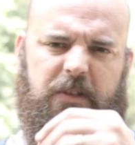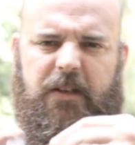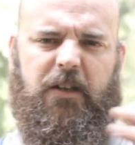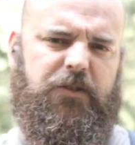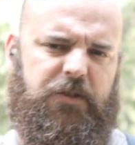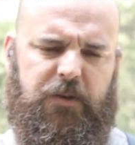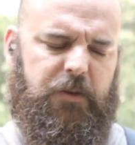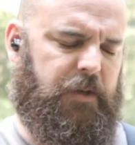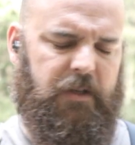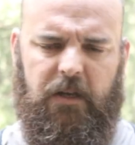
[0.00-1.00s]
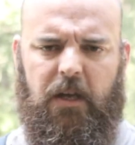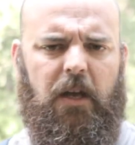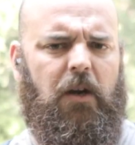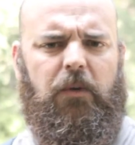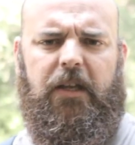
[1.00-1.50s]
and then unscrewing.
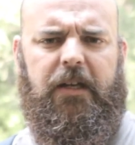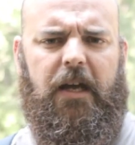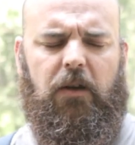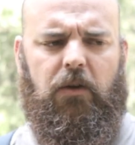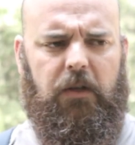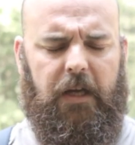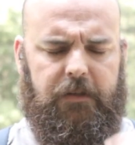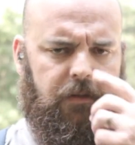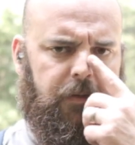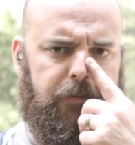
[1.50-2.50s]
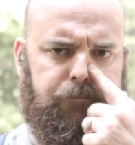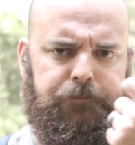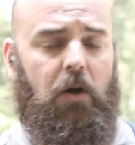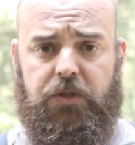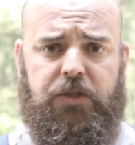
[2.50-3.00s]
Really not a whole lot to it.
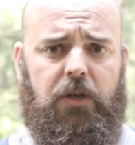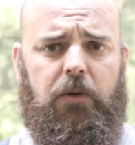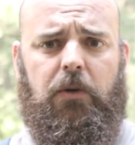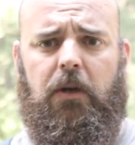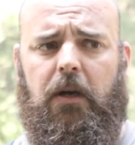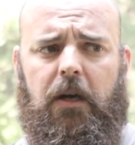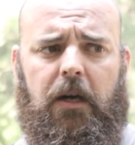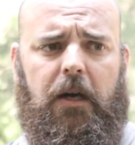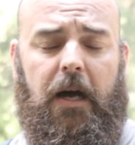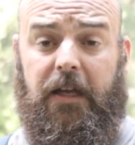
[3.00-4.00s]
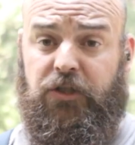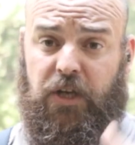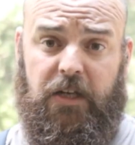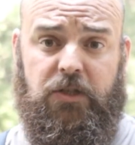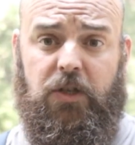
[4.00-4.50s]
Also, I
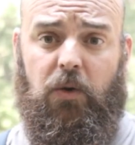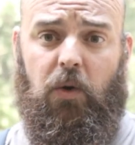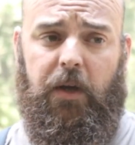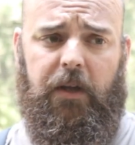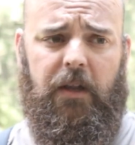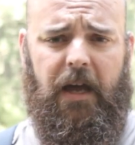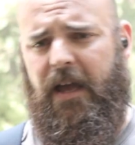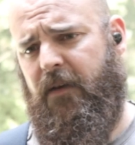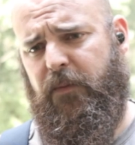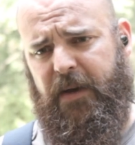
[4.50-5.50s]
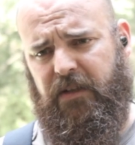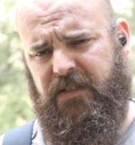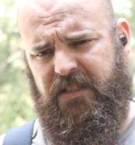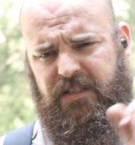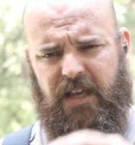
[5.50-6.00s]
changed the oil. I have about
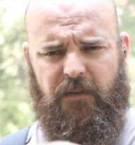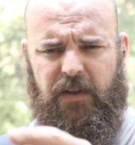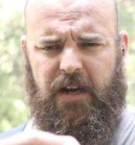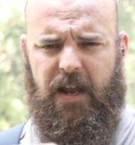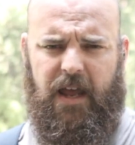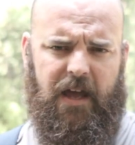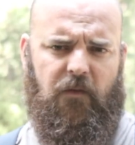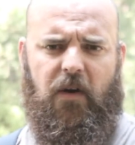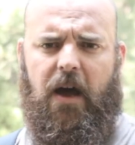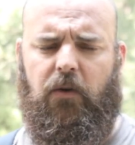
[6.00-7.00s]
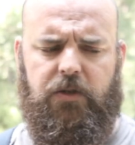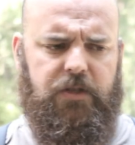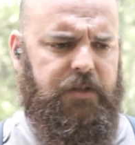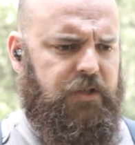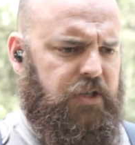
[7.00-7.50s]
7.5 hours
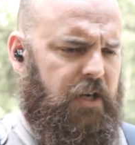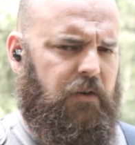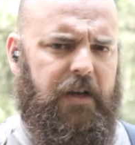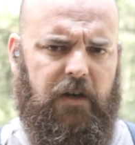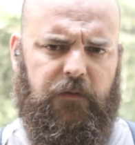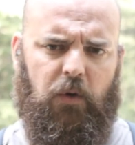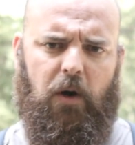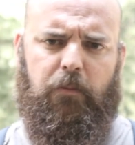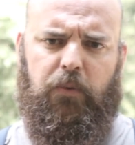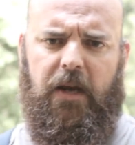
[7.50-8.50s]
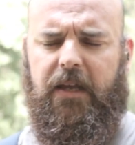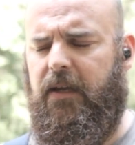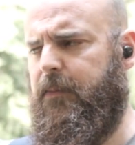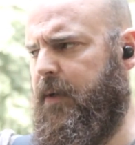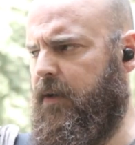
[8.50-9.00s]
on the generator for a
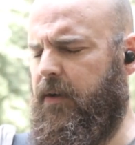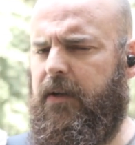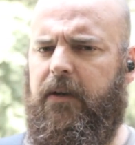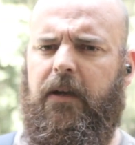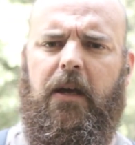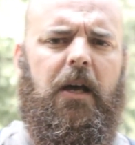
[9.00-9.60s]
break-in period.